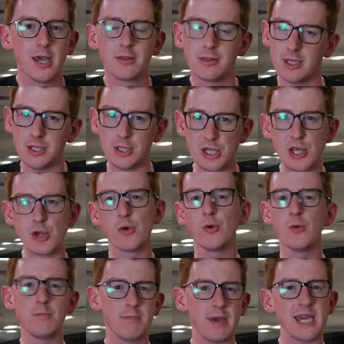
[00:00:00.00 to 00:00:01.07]
The
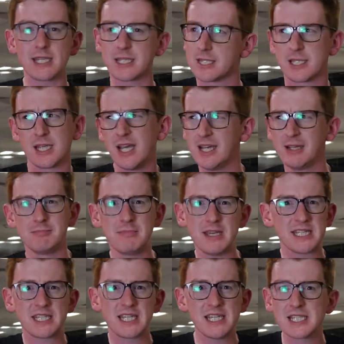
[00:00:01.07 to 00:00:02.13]
new
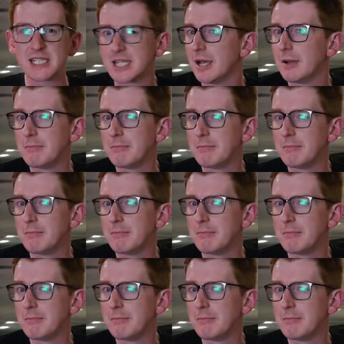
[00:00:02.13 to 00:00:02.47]
Mrs.